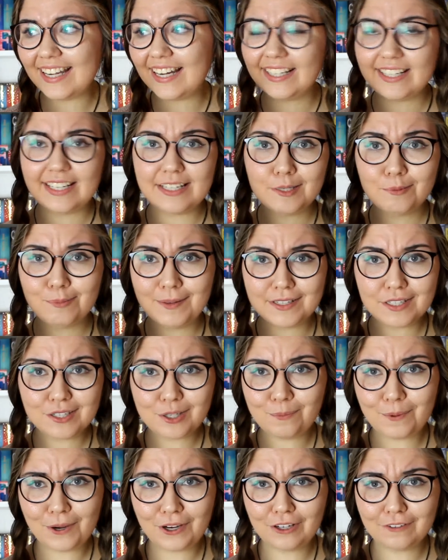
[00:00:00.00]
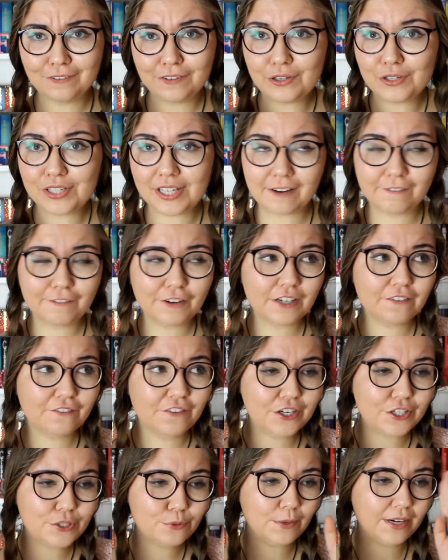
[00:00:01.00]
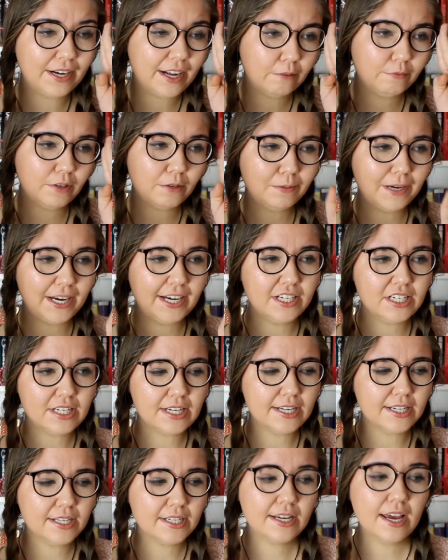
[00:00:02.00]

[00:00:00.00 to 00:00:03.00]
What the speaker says: and it's been super confusing for the first 100 pages.